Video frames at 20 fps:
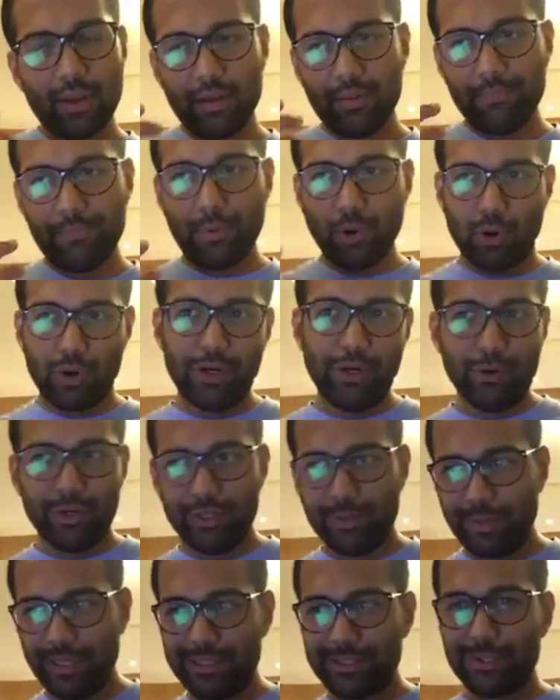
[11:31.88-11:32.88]
purely on the
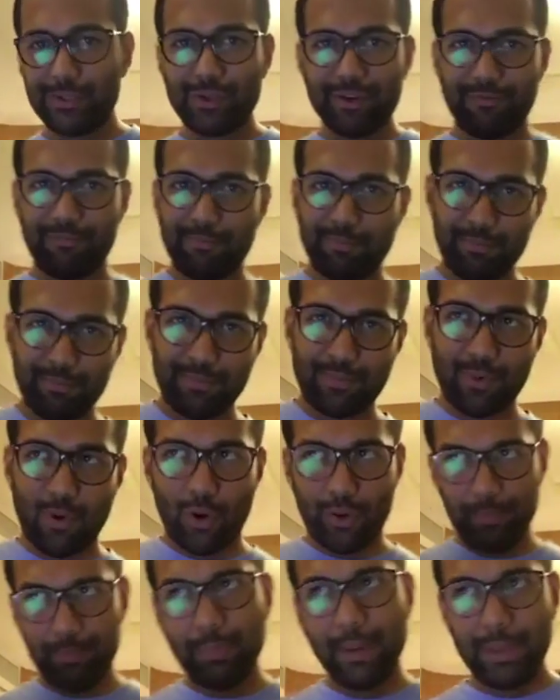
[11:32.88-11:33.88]
basis of
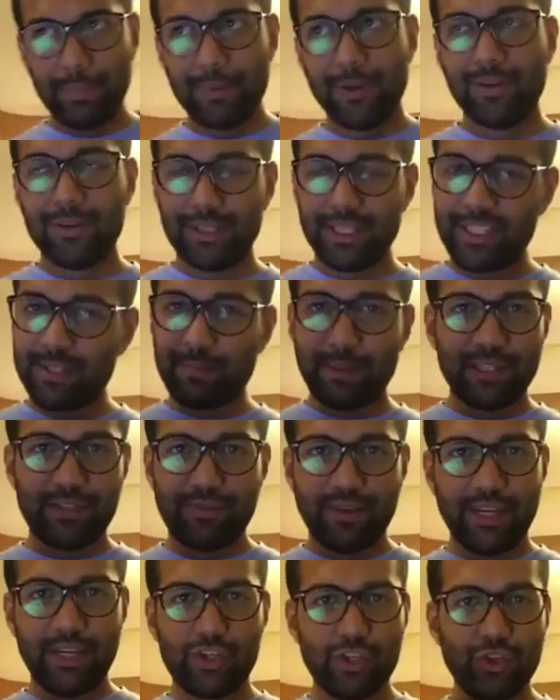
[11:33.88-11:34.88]
on paper, the
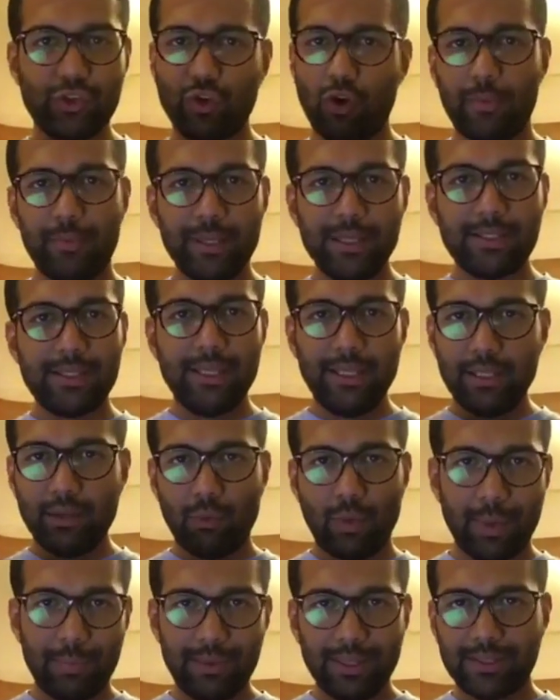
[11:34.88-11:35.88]
specifications, obviously the
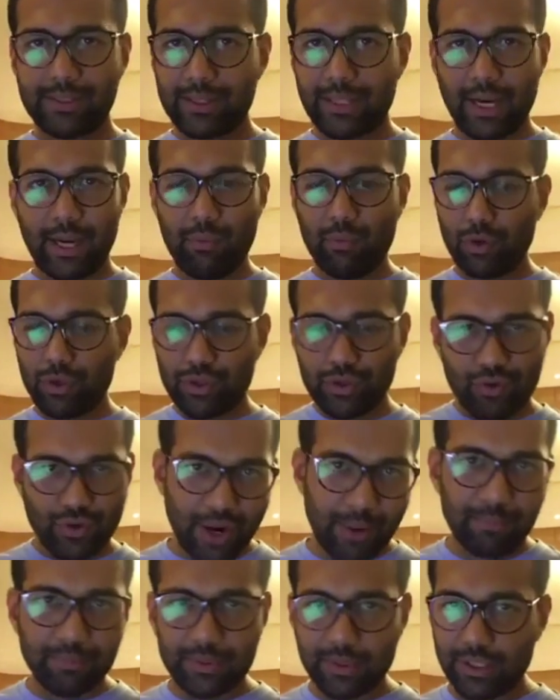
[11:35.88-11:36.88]
OnePlus 3 would
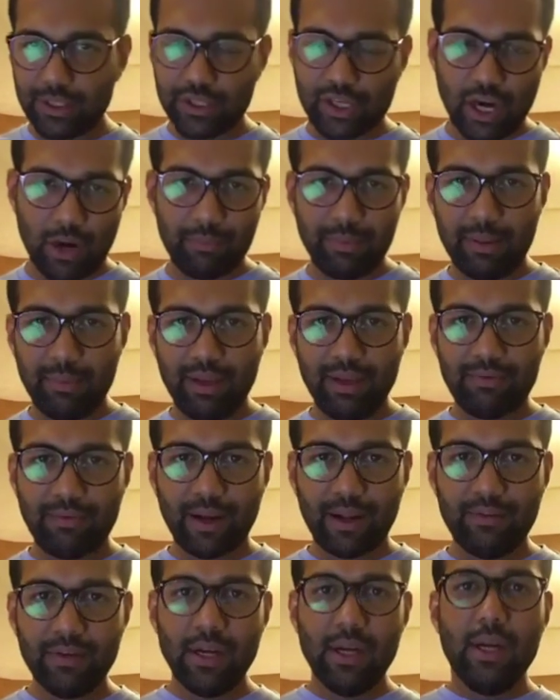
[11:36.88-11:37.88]
trump the Xiaomi Mi
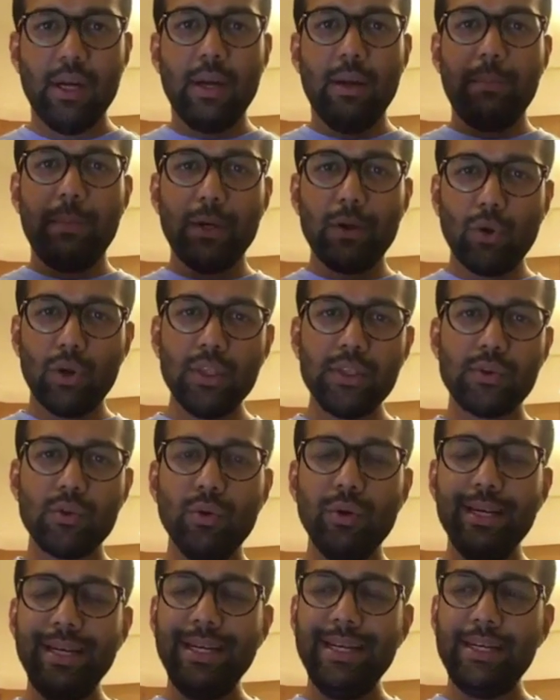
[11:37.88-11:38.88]
5. But also
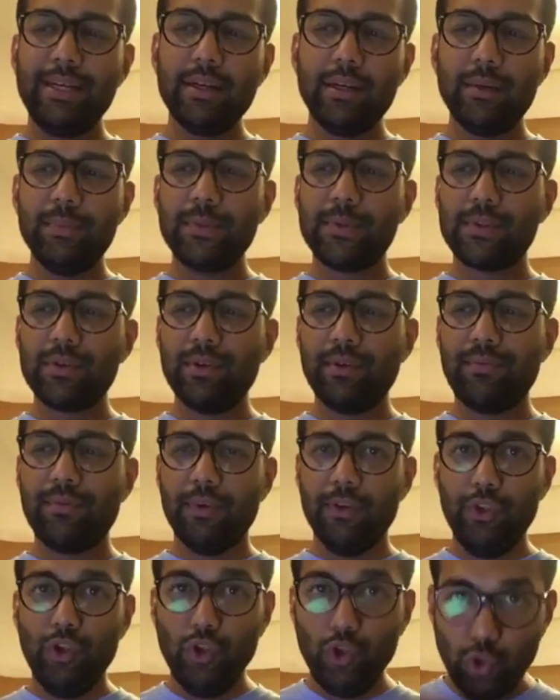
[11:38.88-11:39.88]
in terms of
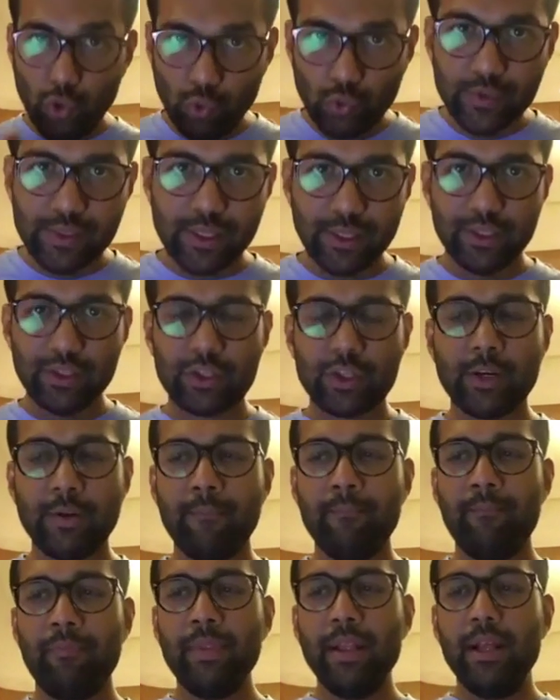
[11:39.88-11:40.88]
usage,
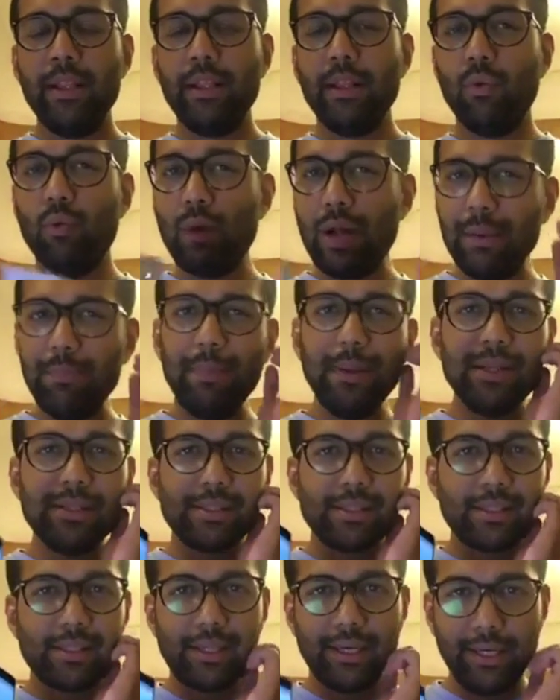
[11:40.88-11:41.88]
the
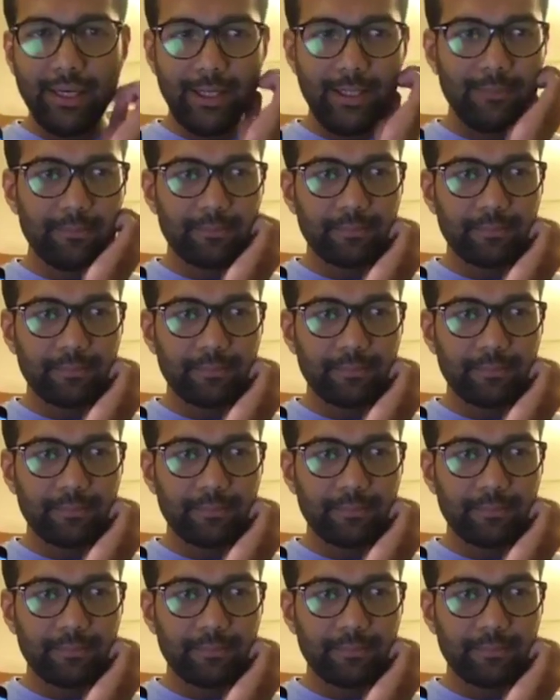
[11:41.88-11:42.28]
OnePlus 3